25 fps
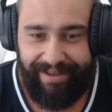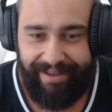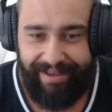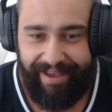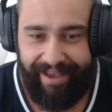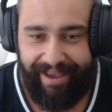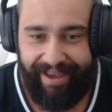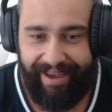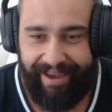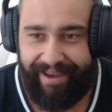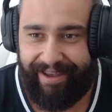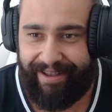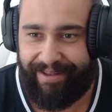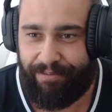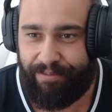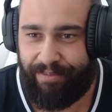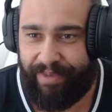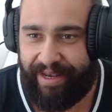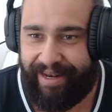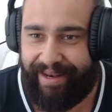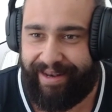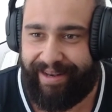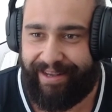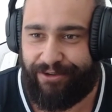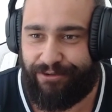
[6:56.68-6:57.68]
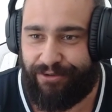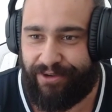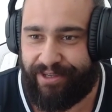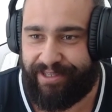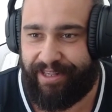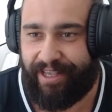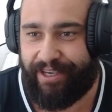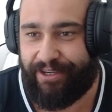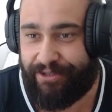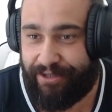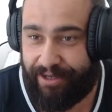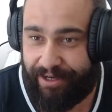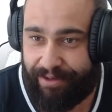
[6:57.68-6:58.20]
and meaning in
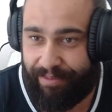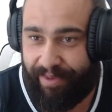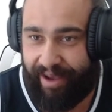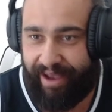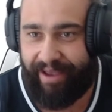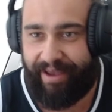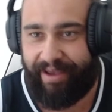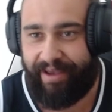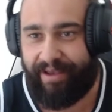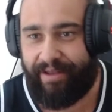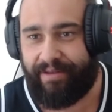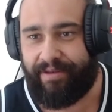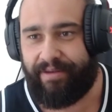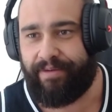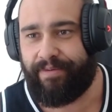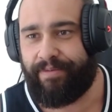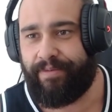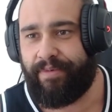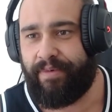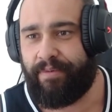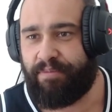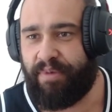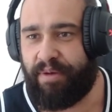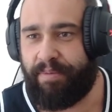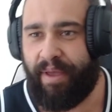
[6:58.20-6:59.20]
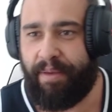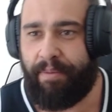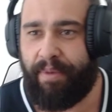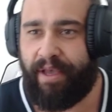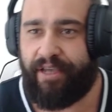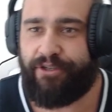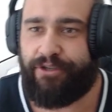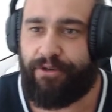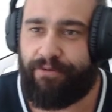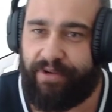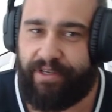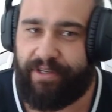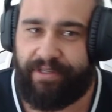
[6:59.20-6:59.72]
translation in my head. But maybe I
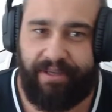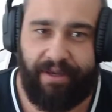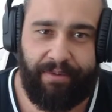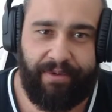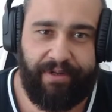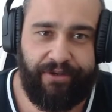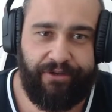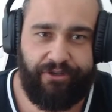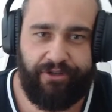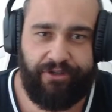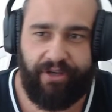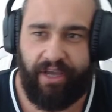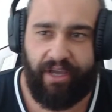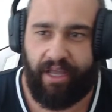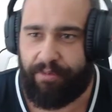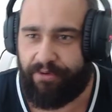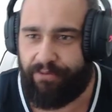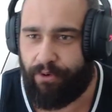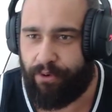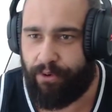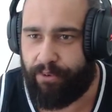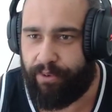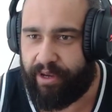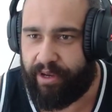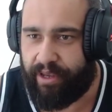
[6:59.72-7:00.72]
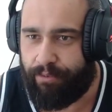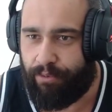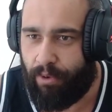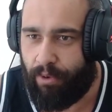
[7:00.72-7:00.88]
should read some of this chat before we keep